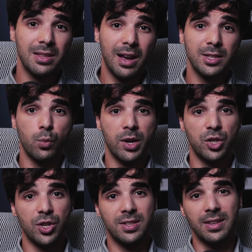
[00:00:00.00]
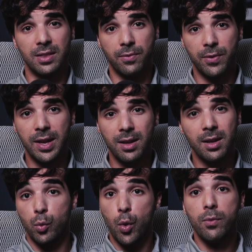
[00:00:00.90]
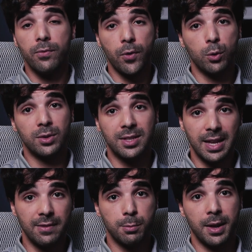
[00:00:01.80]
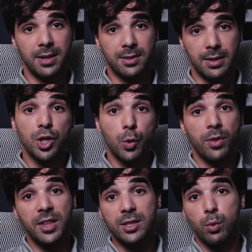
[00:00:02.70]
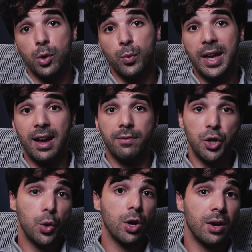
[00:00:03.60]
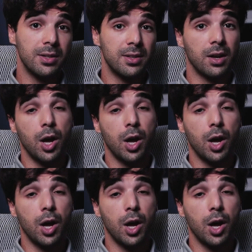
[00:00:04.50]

slides when adjusting the fit but won't fold to save space. So with this one we have new colours that